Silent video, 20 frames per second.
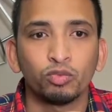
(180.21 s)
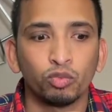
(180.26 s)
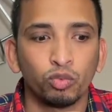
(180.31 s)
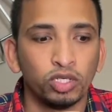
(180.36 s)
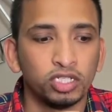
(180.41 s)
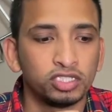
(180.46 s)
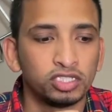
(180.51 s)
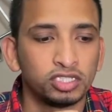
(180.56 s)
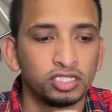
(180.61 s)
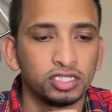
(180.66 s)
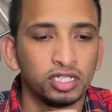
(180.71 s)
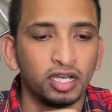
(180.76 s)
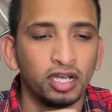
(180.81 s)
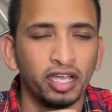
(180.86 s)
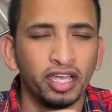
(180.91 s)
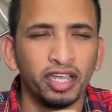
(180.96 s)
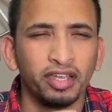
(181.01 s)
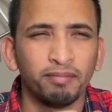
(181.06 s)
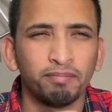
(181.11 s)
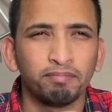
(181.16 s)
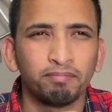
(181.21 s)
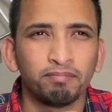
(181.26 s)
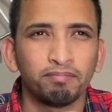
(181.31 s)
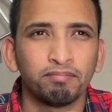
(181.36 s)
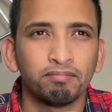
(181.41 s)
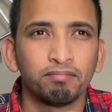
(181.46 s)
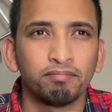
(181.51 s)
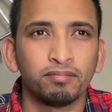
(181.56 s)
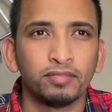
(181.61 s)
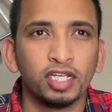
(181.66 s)
which uh,
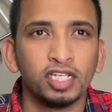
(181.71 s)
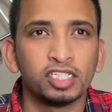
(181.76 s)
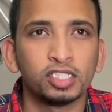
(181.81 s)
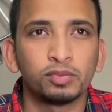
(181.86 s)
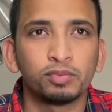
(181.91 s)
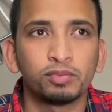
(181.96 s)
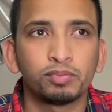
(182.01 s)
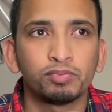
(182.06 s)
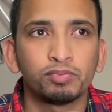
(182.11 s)
is